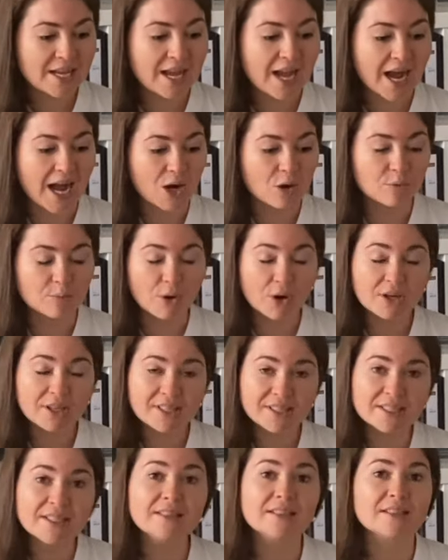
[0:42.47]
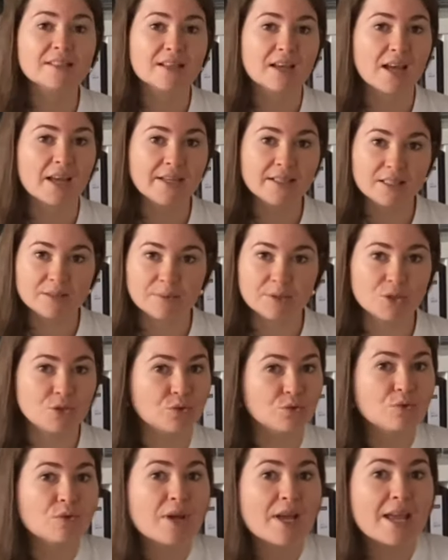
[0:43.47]
Our bodies need this ATP to
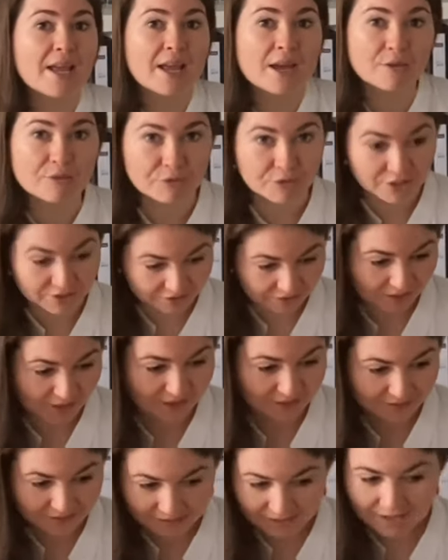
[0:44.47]
do everything,